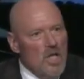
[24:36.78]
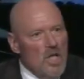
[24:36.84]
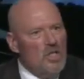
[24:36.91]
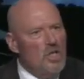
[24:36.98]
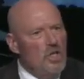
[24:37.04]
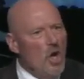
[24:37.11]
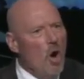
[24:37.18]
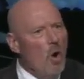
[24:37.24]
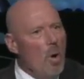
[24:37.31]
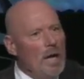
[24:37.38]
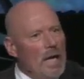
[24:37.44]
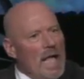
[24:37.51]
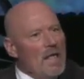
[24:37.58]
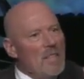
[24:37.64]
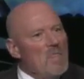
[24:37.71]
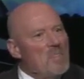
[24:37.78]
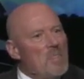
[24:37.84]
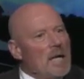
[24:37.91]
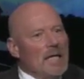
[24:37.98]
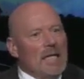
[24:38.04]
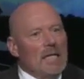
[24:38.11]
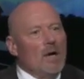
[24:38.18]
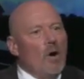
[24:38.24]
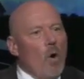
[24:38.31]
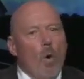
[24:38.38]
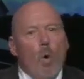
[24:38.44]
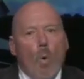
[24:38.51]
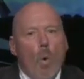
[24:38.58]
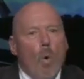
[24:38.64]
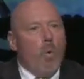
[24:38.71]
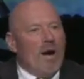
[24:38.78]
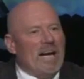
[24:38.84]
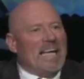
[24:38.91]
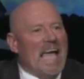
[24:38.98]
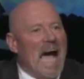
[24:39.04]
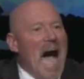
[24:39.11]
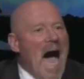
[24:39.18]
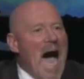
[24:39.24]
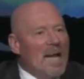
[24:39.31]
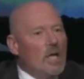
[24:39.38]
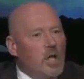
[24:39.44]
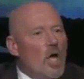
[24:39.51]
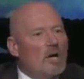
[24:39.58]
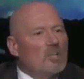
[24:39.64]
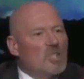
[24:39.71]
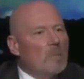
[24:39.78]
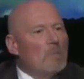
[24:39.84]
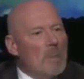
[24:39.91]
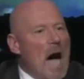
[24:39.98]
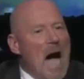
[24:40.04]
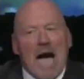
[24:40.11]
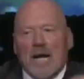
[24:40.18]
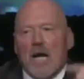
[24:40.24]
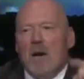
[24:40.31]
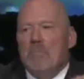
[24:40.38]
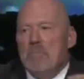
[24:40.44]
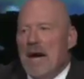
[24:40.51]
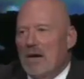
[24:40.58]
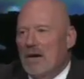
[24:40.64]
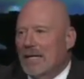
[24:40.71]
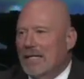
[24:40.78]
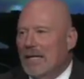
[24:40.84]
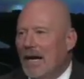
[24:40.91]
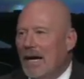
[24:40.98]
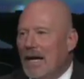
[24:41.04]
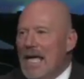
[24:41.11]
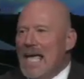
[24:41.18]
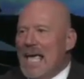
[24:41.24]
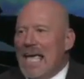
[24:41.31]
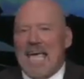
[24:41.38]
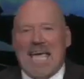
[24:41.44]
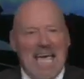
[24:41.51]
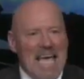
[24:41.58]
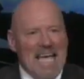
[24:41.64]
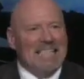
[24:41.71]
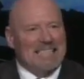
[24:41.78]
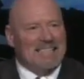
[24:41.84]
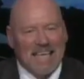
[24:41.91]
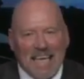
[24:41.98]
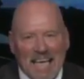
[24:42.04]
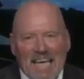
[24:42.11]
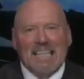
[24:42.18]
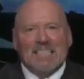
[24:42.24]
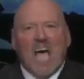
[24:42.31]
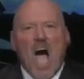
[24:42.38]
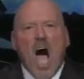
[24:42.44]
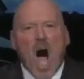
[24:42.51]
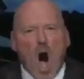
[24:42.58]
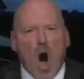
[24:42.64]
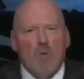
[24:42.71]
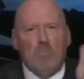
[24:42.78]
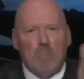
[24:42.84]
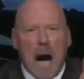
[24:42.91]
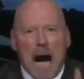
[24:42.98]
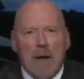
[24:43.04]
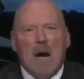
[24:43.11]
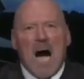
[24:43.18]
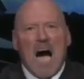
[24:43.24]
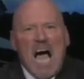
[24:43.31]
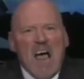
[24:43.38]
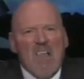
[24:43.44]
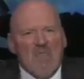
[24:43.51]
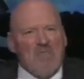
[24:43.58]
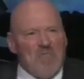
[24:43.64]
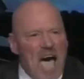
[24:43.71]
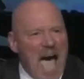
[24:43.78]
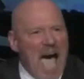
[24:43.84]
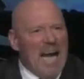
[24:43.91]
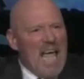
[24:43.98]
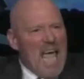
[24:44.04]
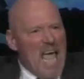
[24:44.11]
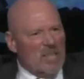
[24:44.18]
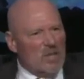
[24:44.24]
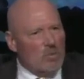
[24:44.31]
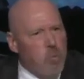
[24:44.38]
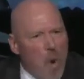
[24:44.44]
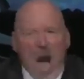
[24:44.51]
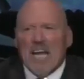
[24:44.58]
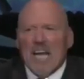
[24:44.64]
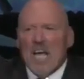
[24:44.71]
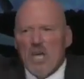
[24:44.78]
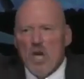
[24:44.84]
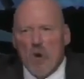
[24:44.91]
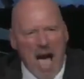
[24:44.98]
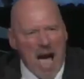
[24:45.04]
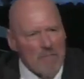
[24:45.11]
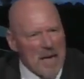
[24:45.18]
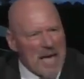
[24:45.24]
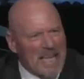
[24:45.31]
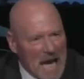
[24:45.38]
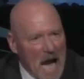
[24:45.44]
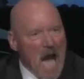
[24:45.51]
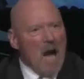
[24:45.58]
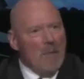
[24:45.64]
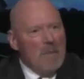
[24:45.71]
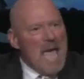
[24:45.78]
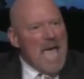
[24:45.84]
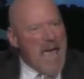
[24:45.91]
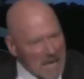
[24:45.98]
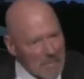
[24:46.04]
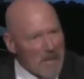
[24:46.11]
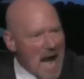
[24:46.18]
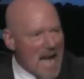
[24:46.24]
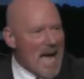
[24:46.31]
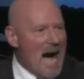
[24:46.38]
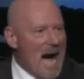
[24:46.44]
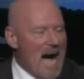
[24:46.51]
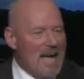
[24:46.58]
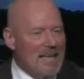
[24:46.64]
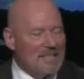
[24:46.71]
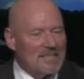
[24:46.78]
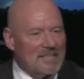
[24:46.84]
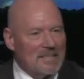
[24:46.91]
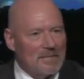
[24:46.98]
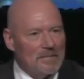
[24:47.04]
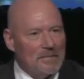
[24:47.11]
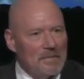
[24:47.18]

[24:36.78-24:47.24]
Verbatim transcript: Do you know what? When God looks upon America, he sees Obama. That is what you have become in my eyes.